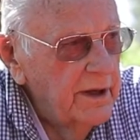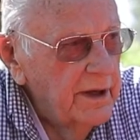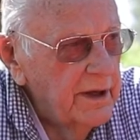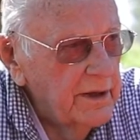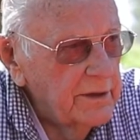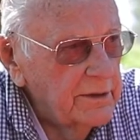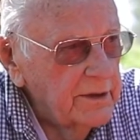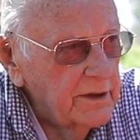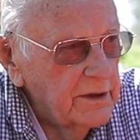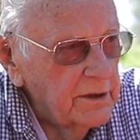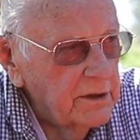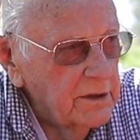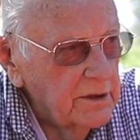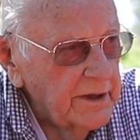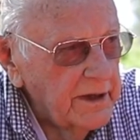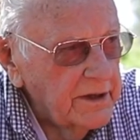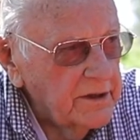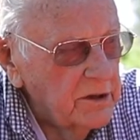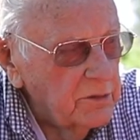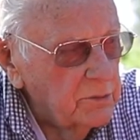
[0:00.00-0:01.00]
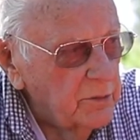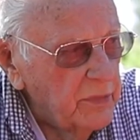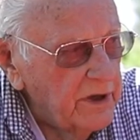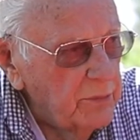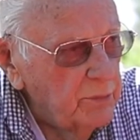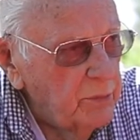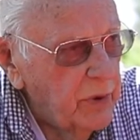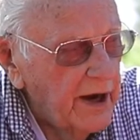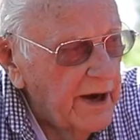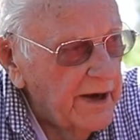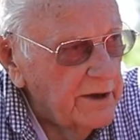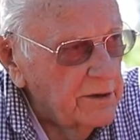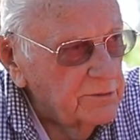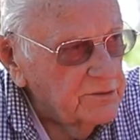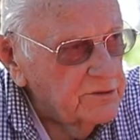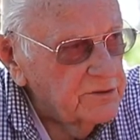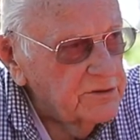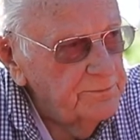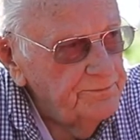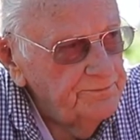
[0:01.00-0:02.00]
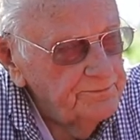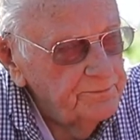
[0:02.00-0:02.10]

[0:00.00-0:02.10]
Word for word: and uh, collect it in big piles.